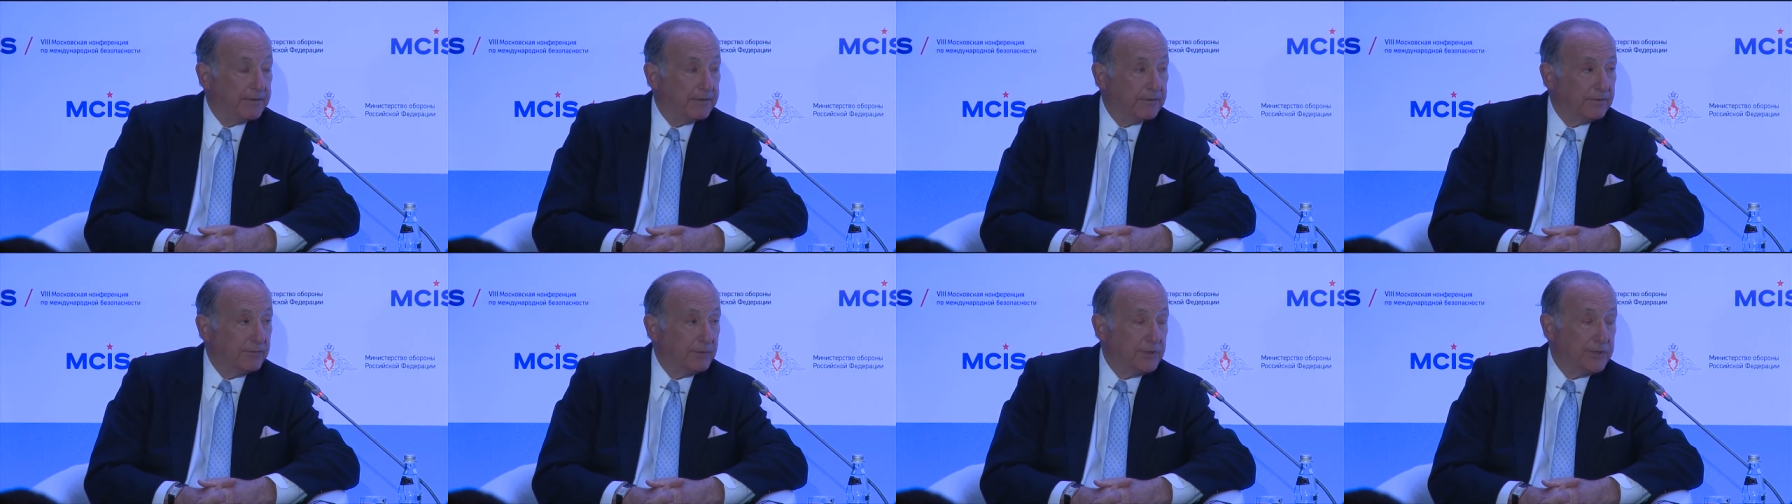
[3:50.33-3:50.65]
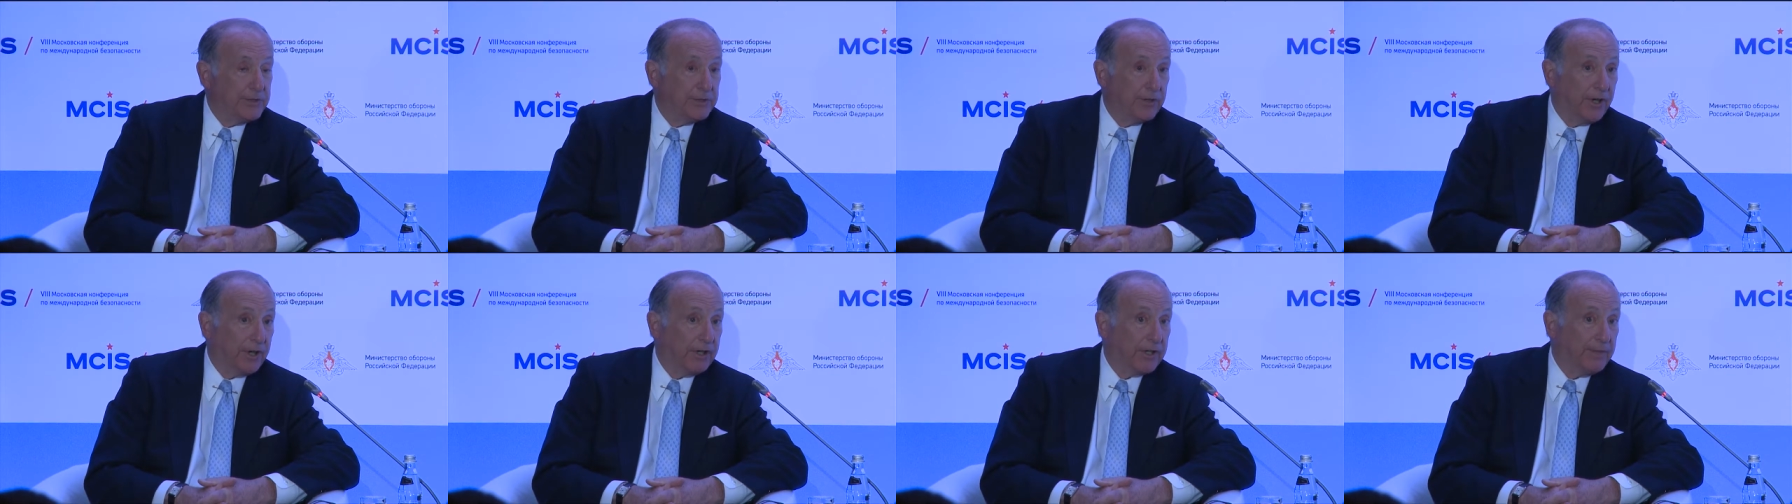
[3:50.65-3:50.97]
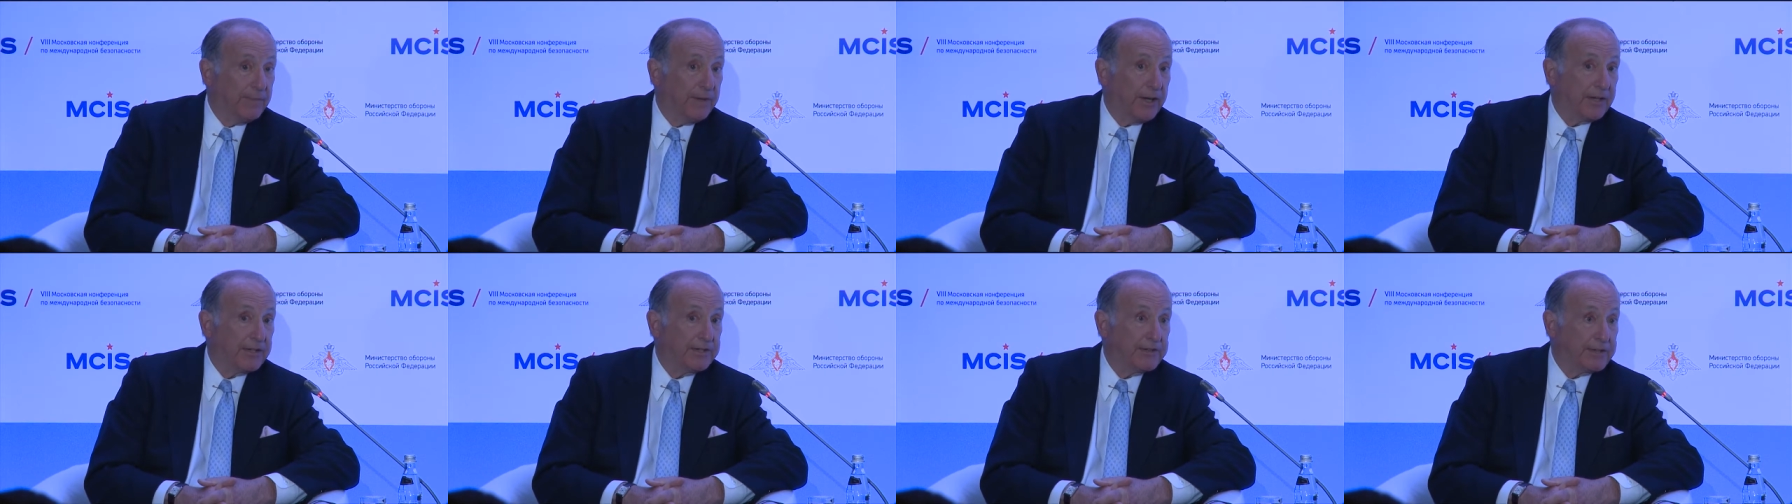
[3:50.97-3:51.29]
We talk
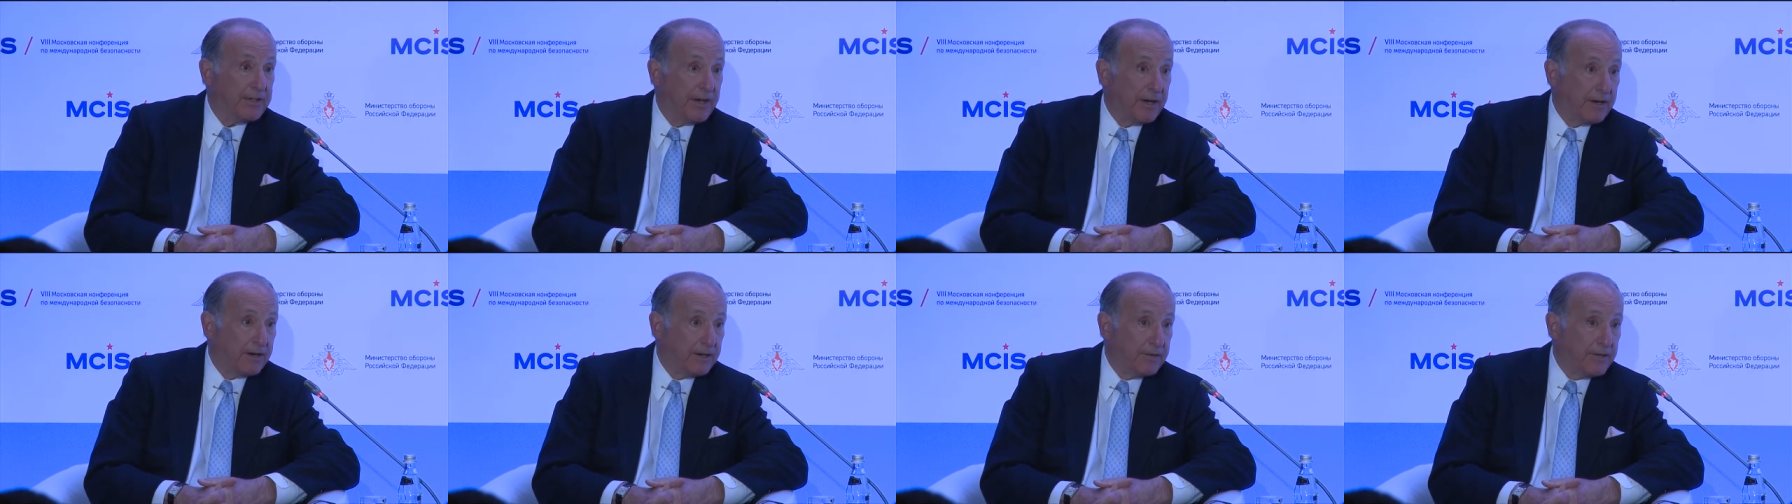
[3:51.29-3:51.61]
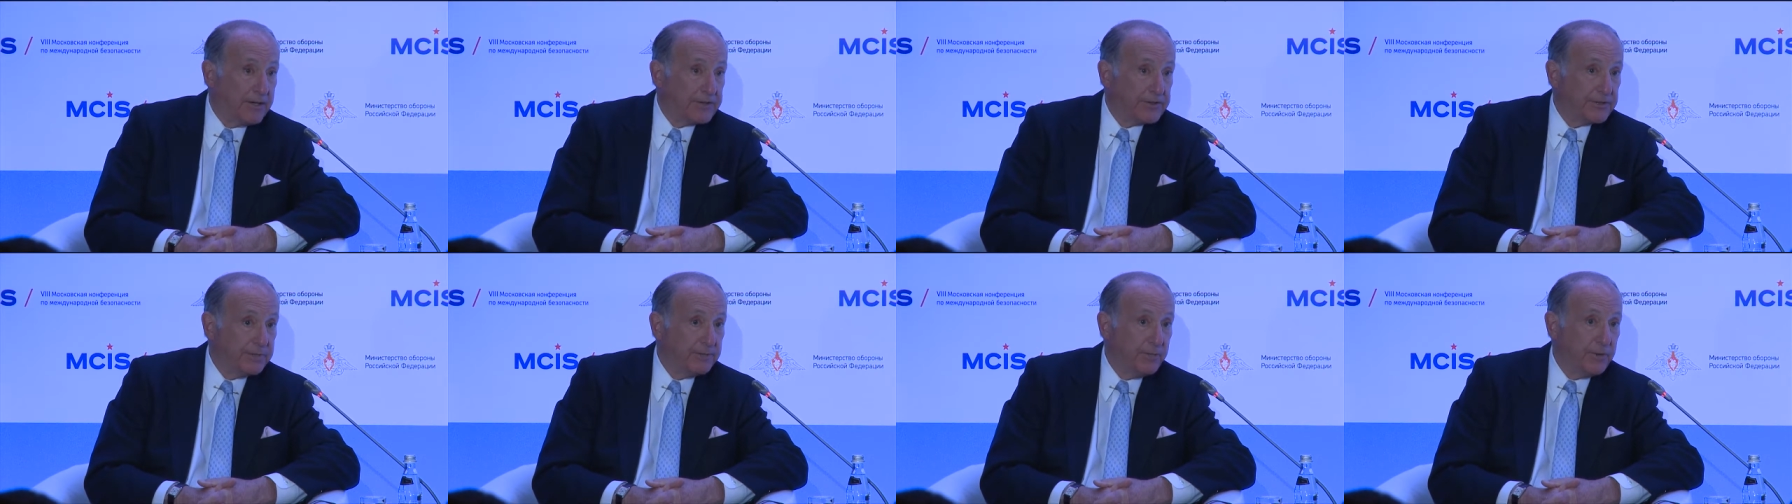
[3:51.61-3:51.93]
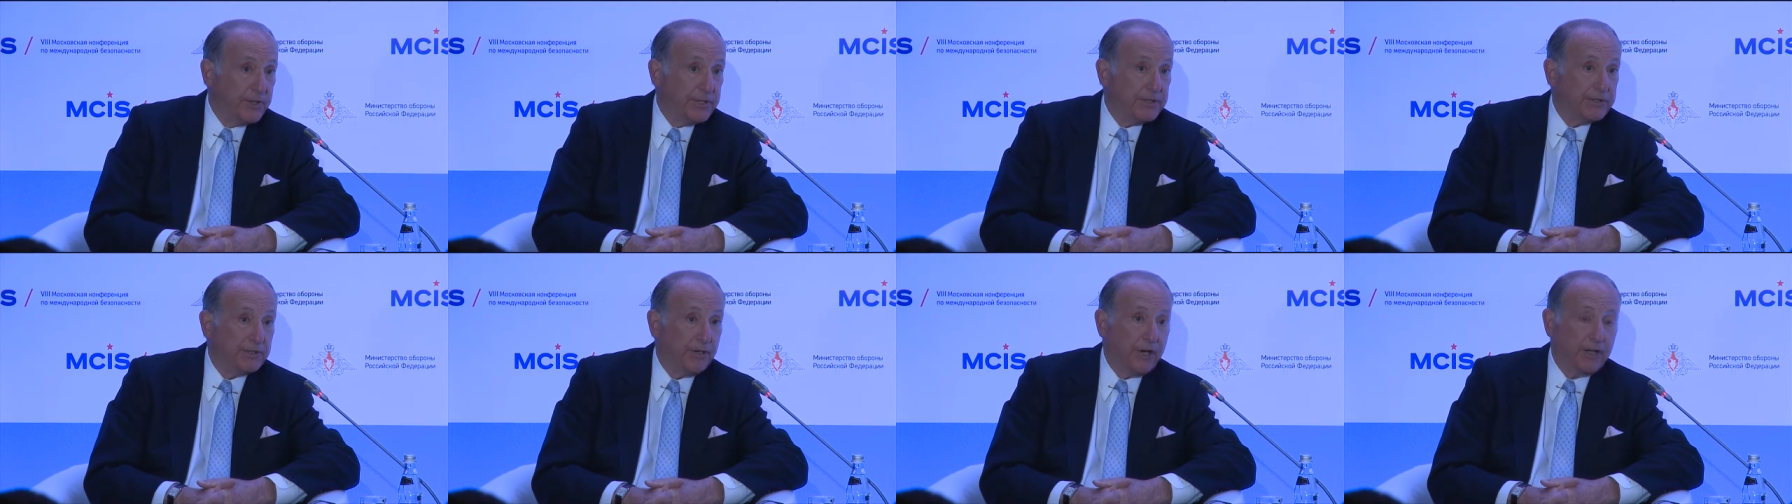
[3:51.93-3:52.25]
about terrorism,
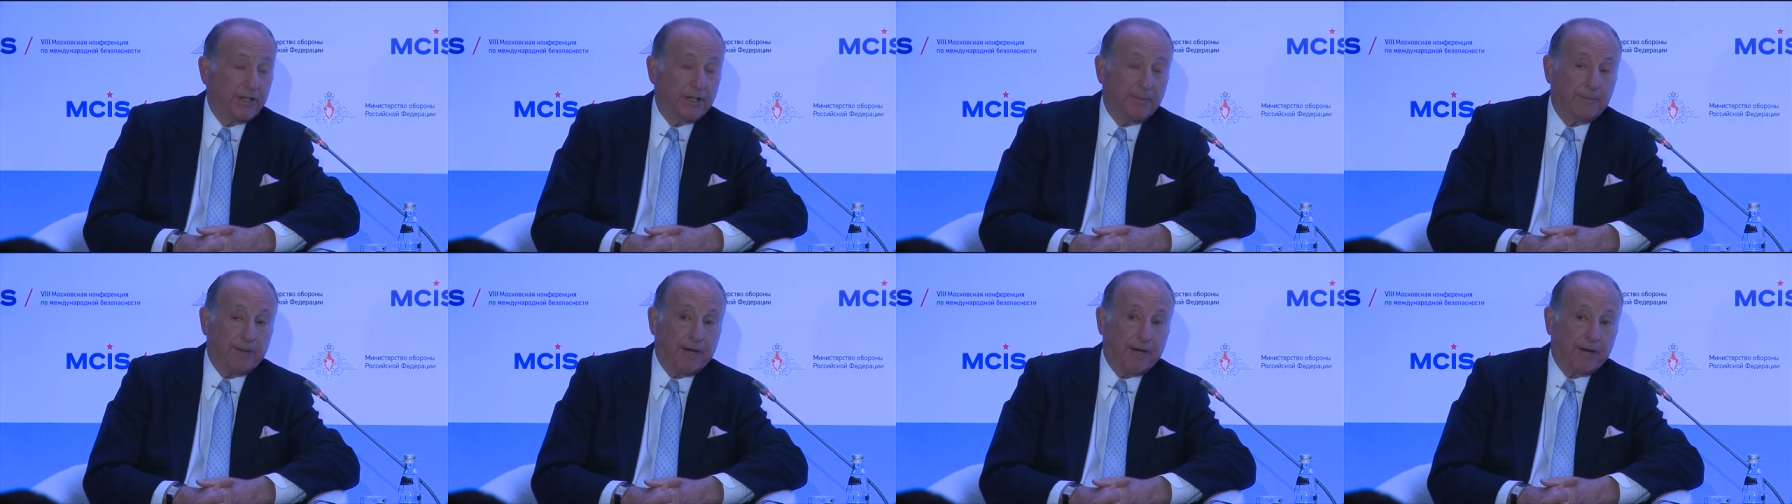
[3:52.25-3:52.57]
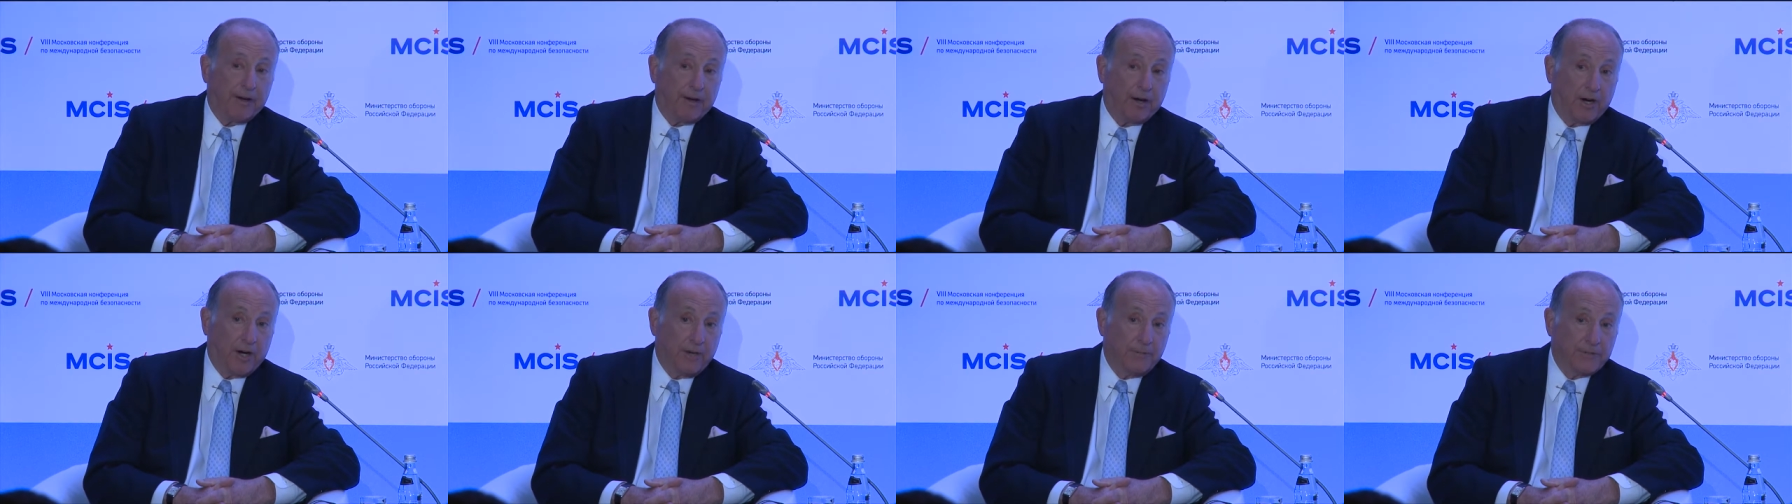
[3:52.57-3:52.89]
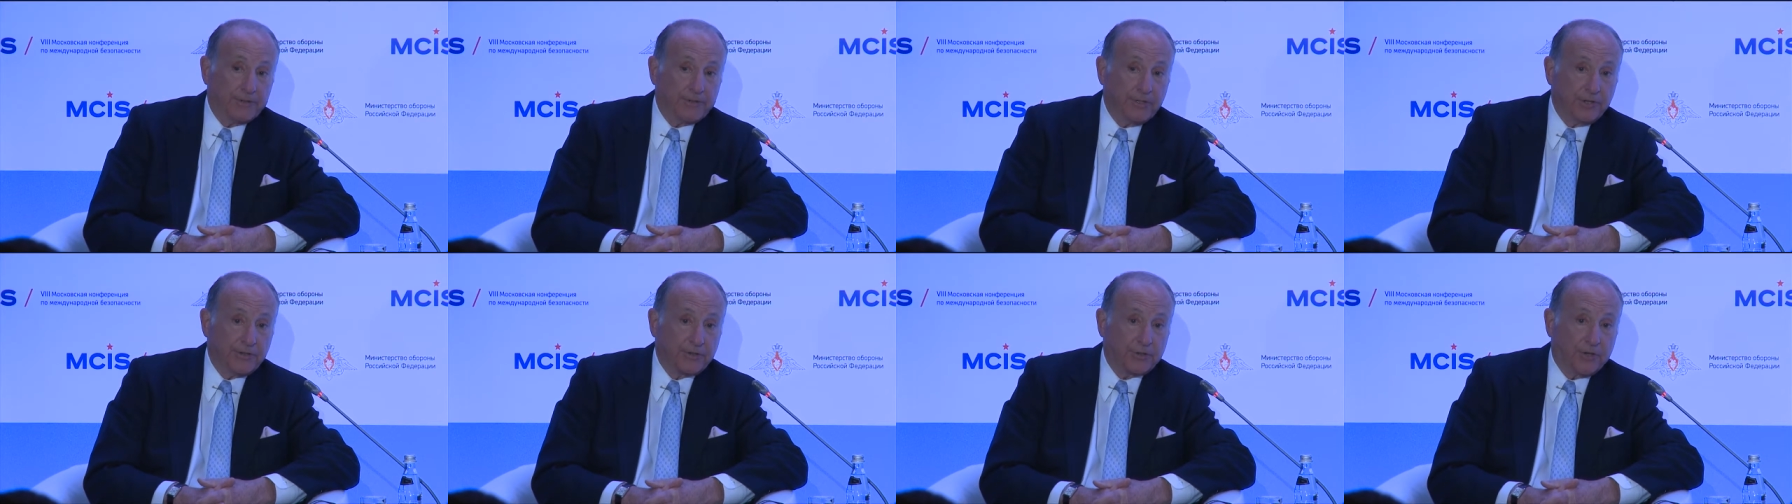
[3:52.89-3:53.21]
we talk about arms
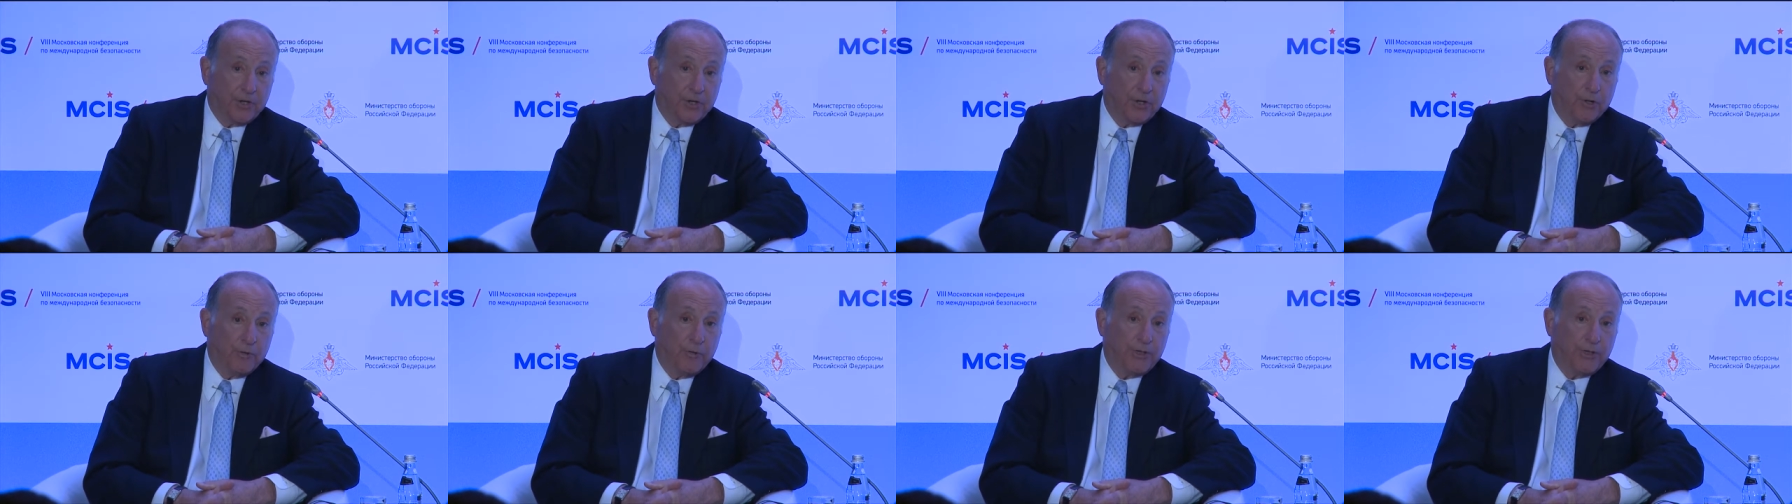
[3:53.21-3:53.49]
control,